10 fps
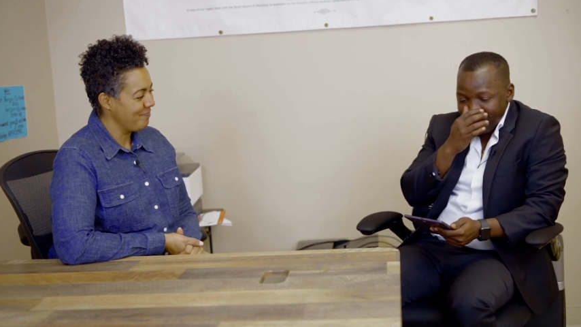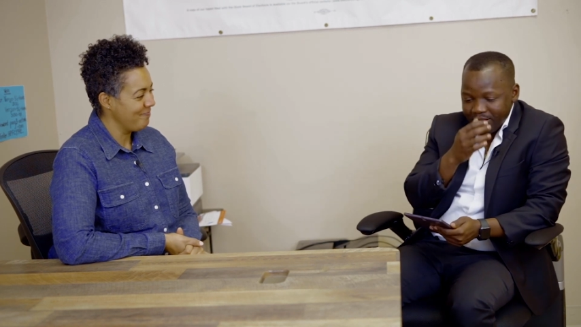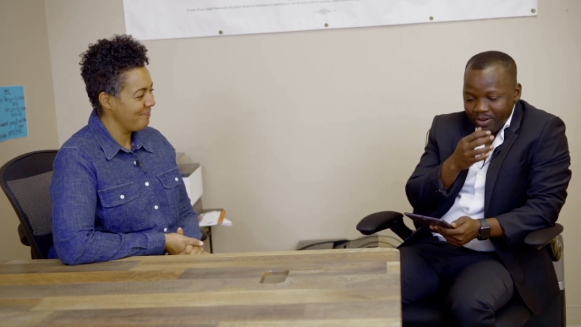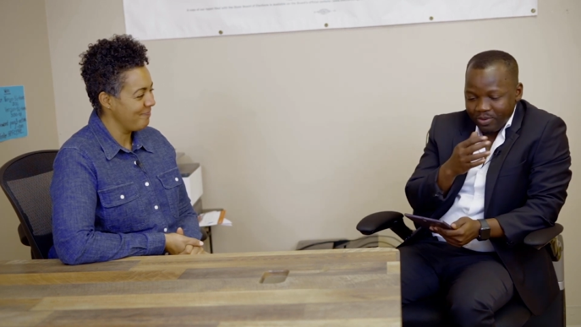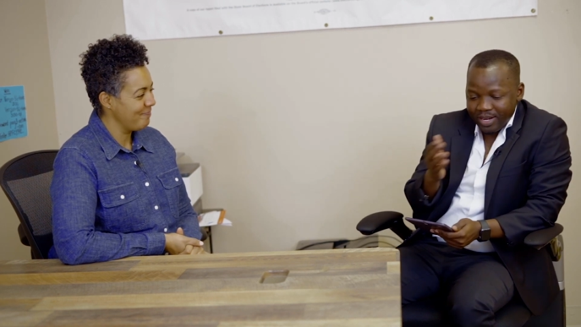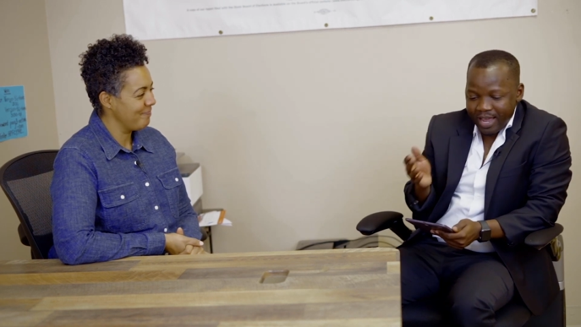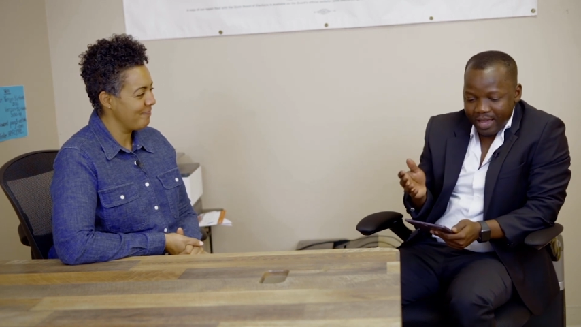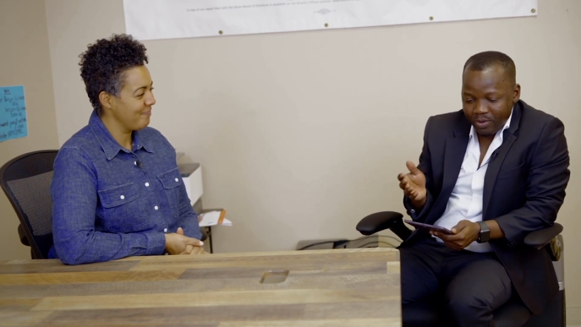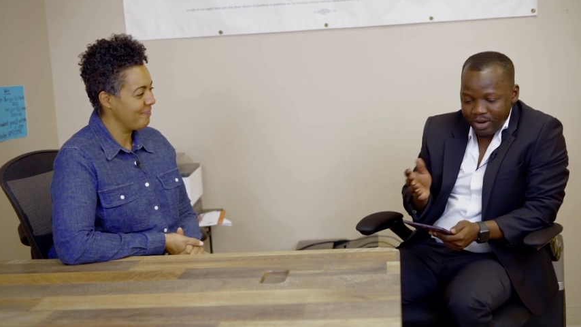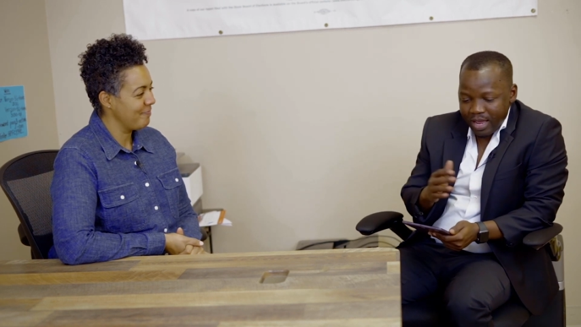Speaker 1: when when
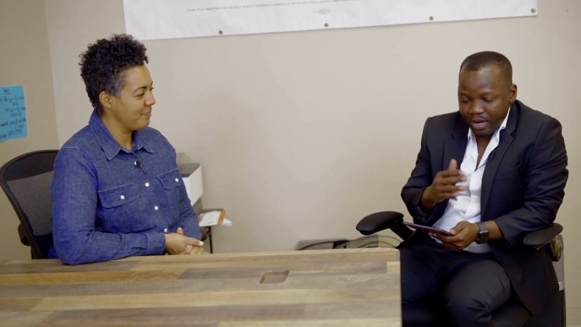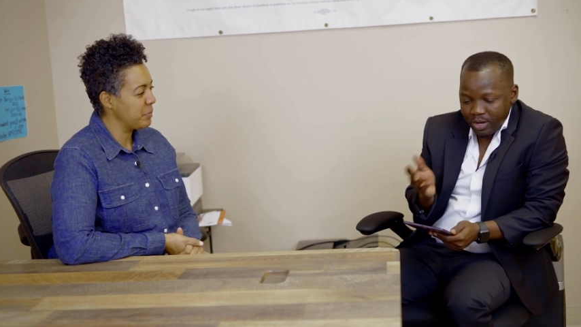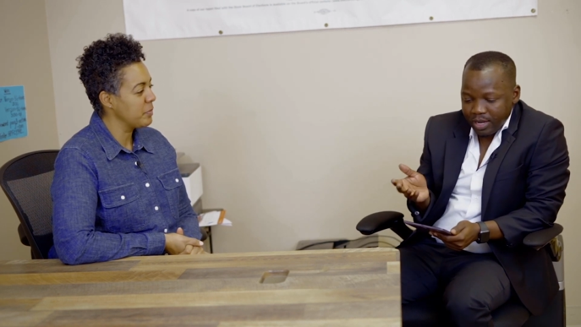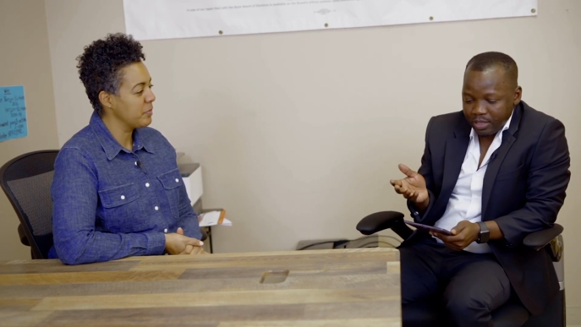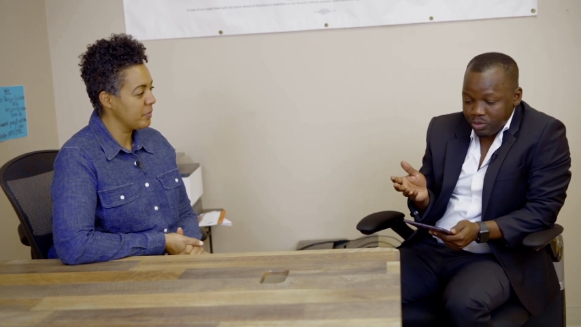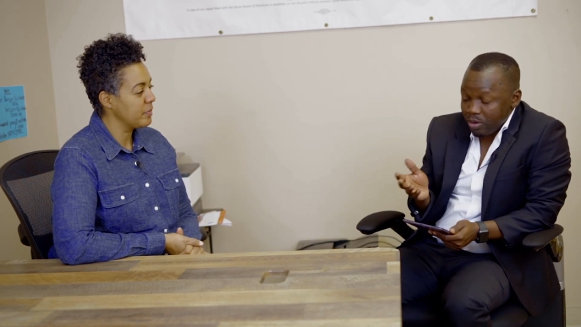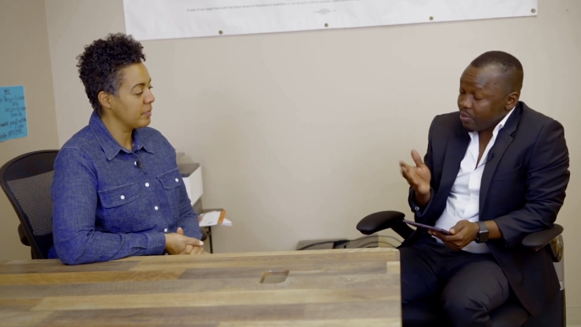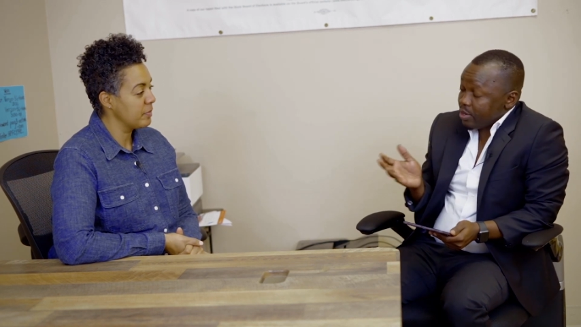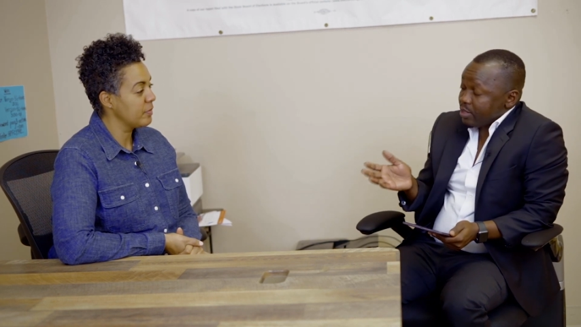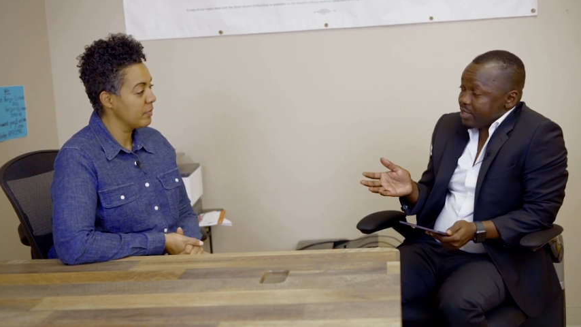I when I look at your
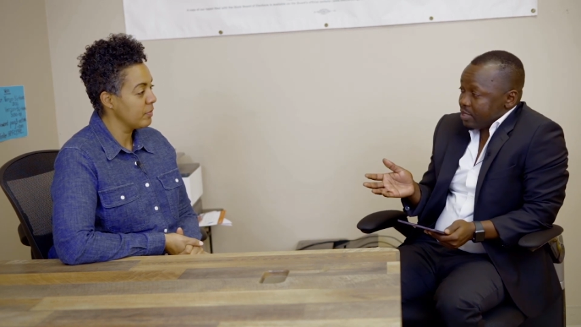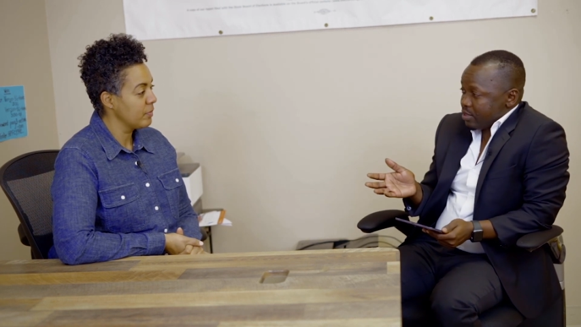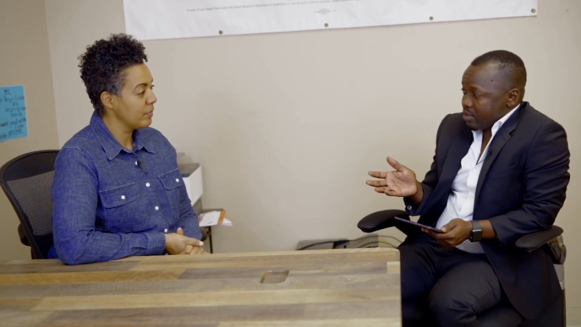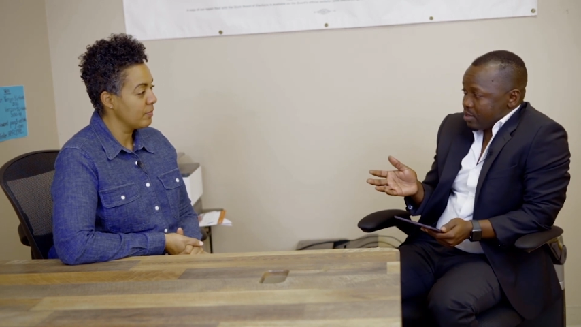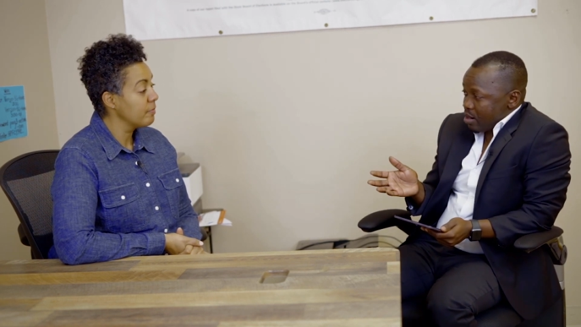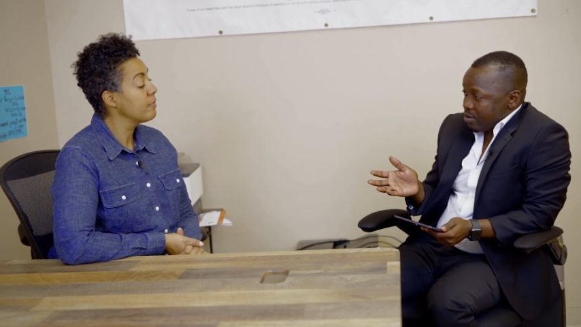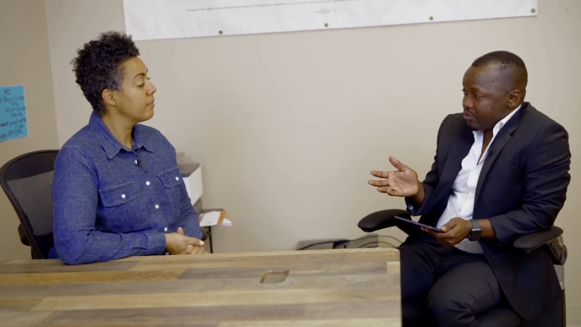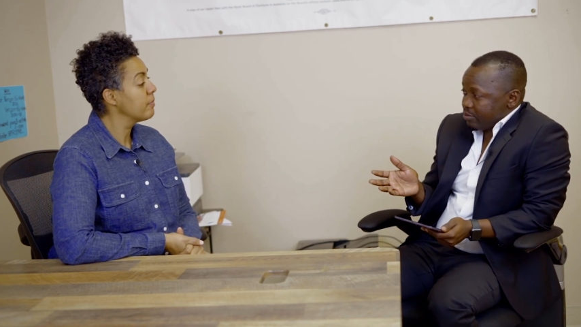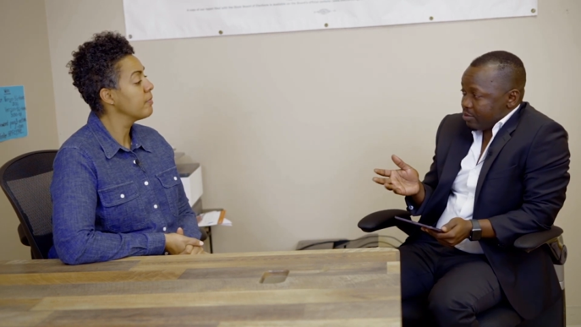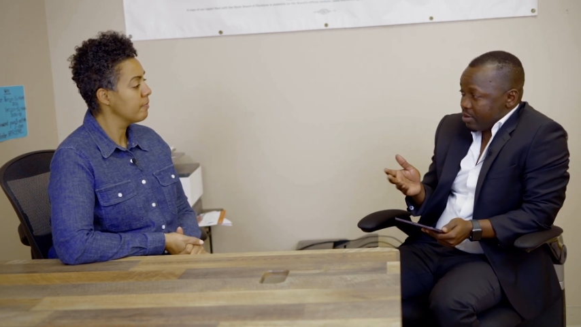priorities
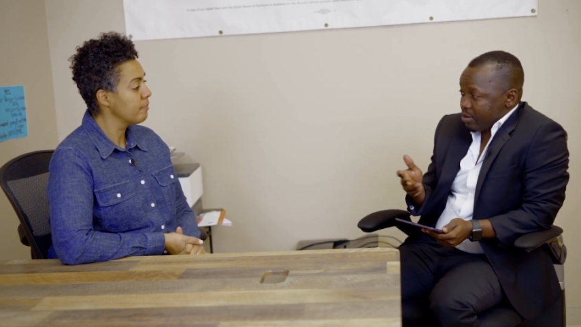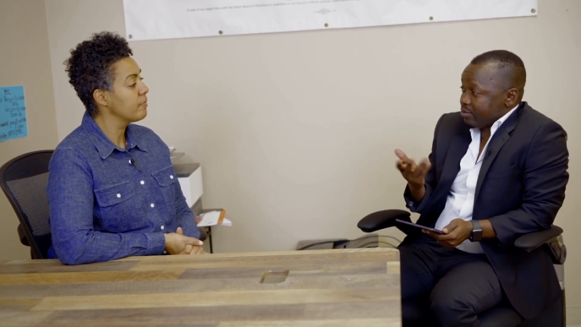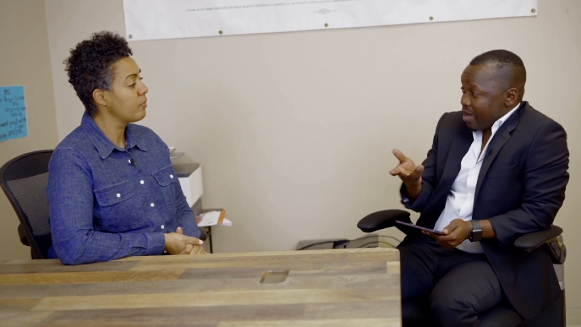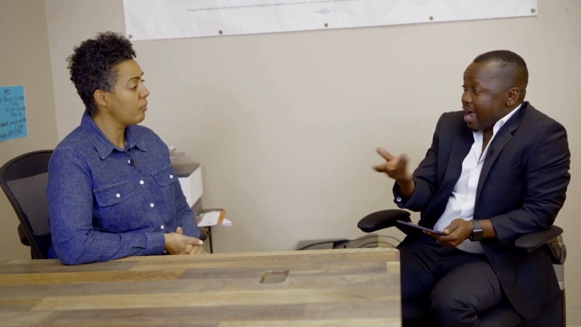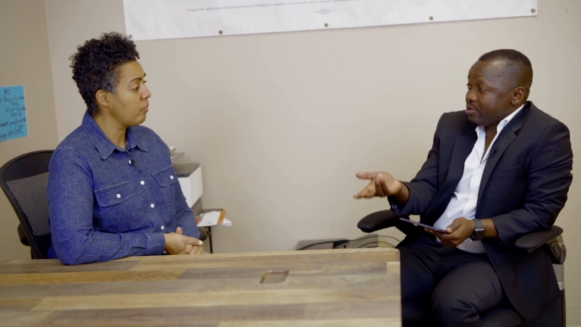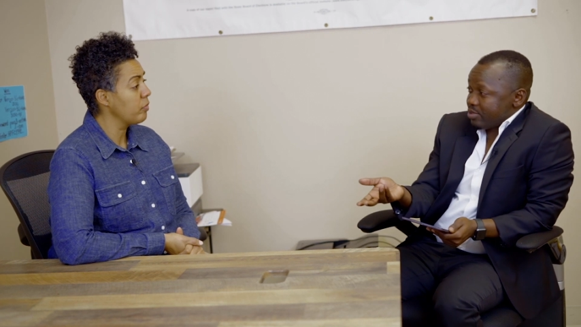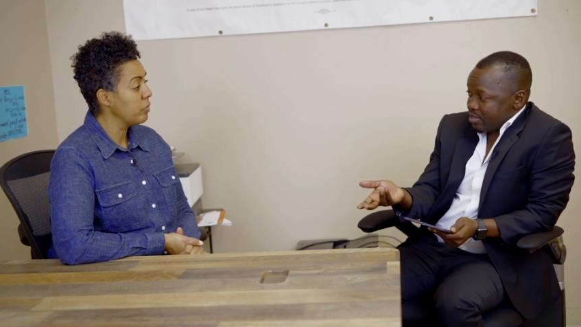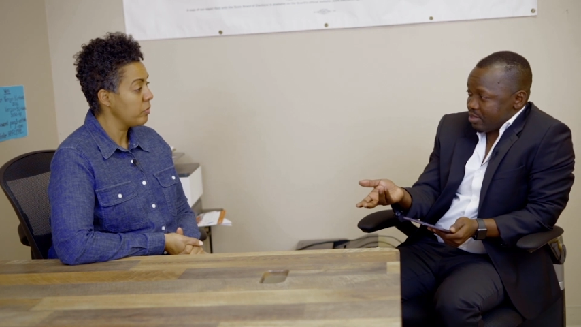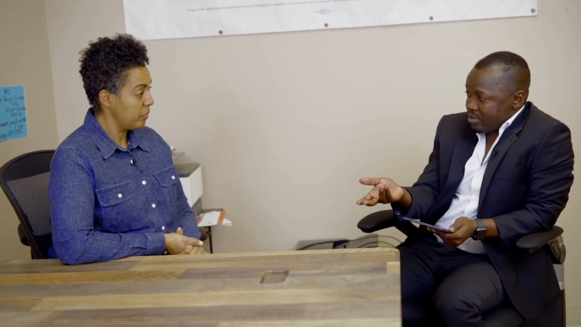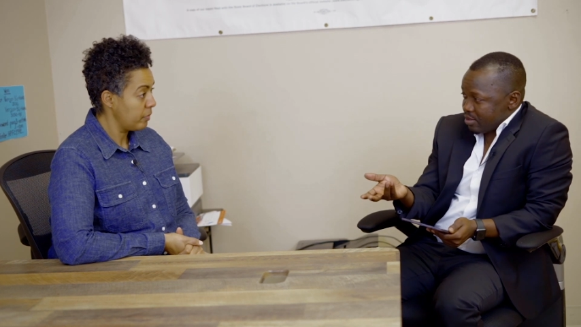of of
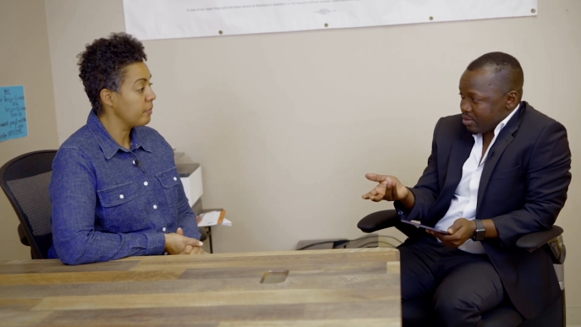housing,